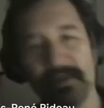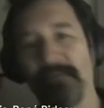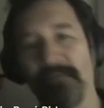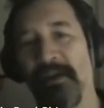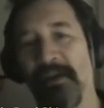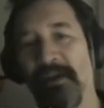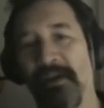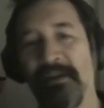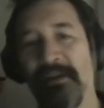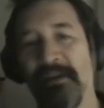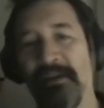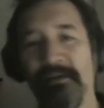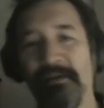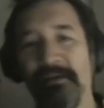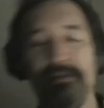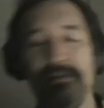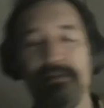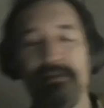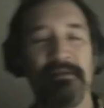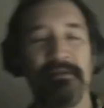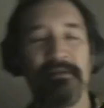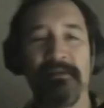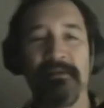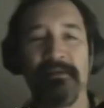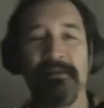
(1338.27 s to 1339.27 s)
We had
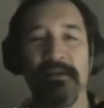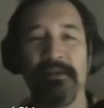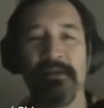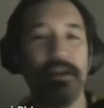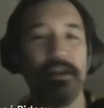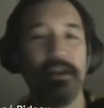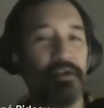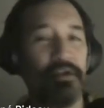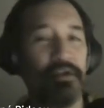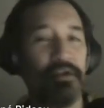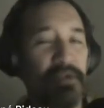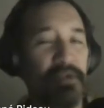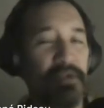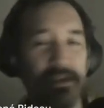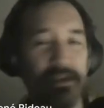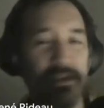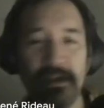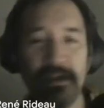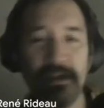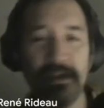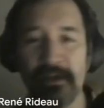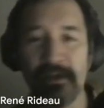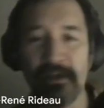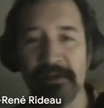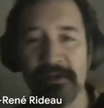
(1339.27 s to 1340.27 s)
the code is
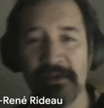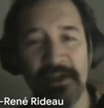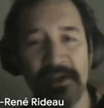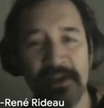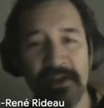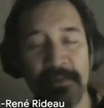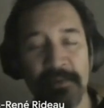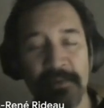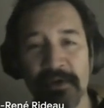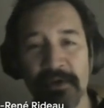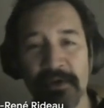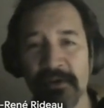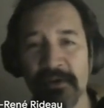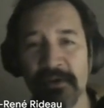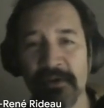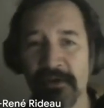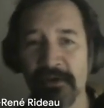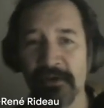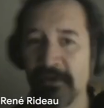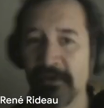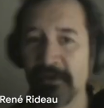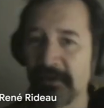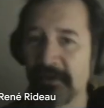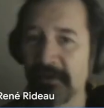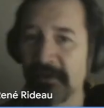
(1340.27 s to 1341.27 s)
not lost. The experience, the
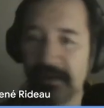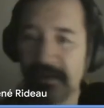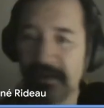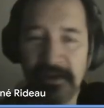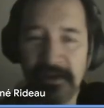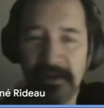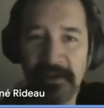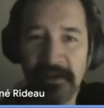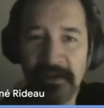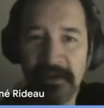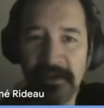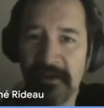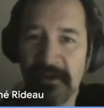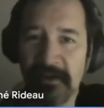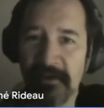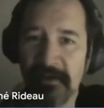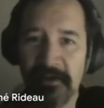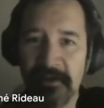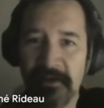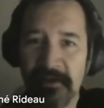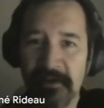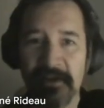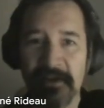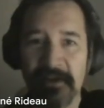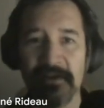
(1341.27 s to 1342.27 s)
understanding is
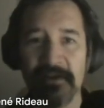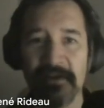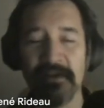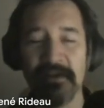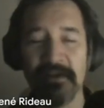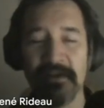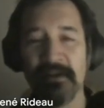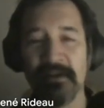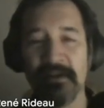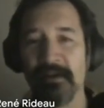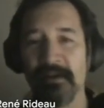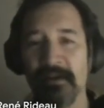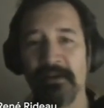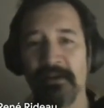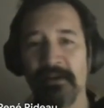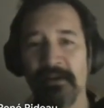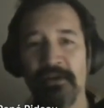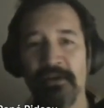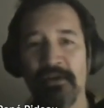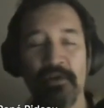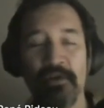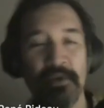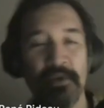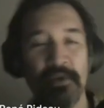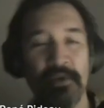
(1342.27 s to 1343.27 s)
there. The
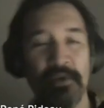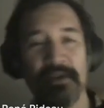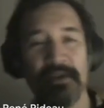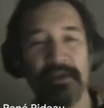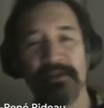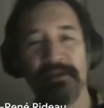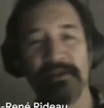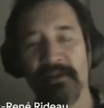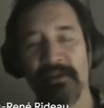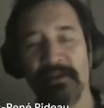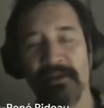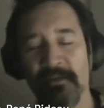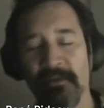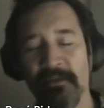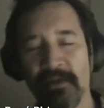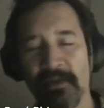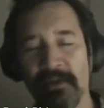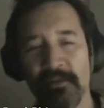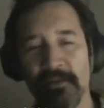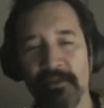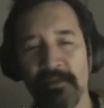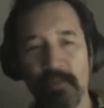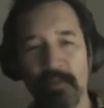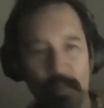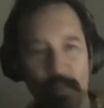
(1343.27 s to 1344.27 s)
code we had in Scheme was
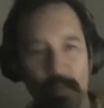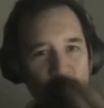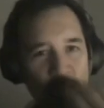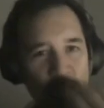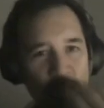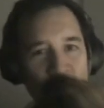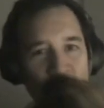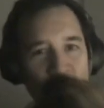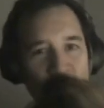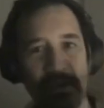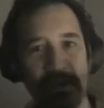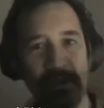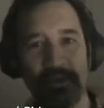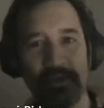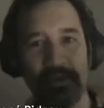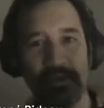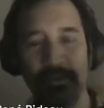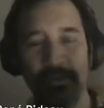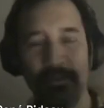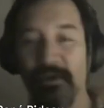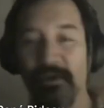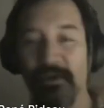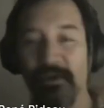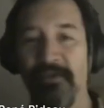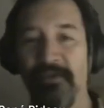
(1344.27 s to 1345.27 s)
so
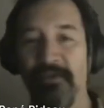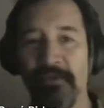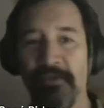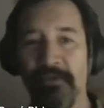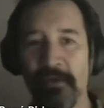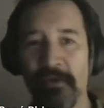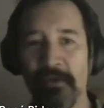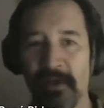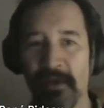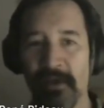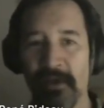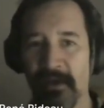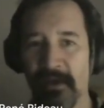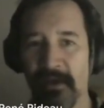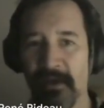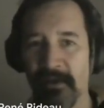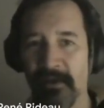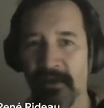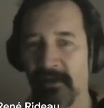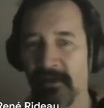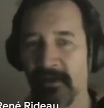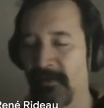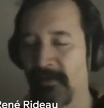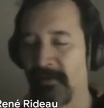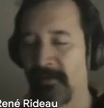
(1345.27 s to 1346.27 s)
beautiful
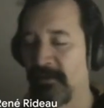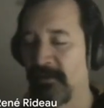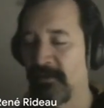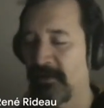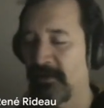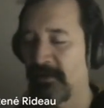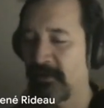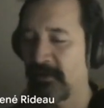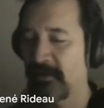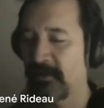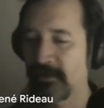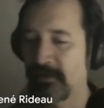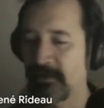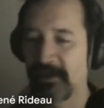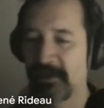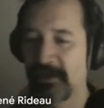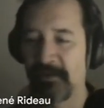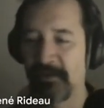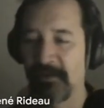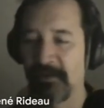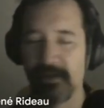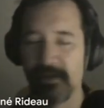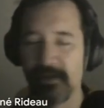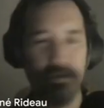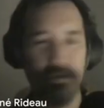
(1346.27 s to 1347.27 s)
and using
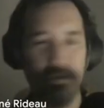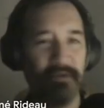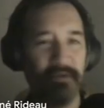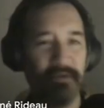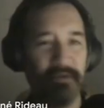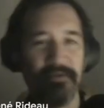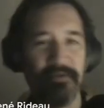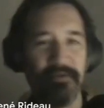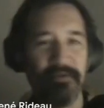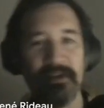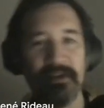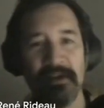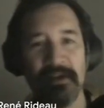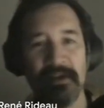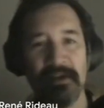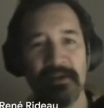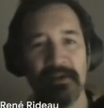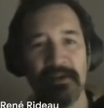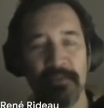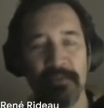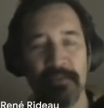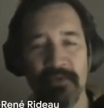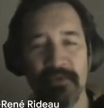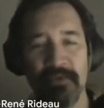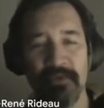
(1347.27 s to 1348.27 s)
concepts that will fit, I
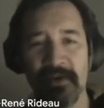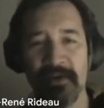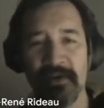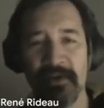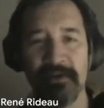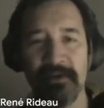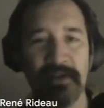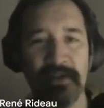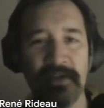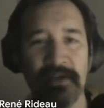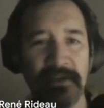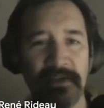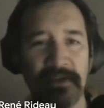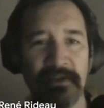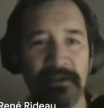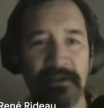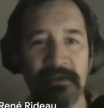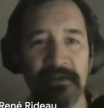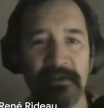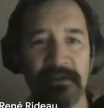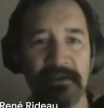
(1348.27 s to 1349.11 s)
think, perfectly in Haskell.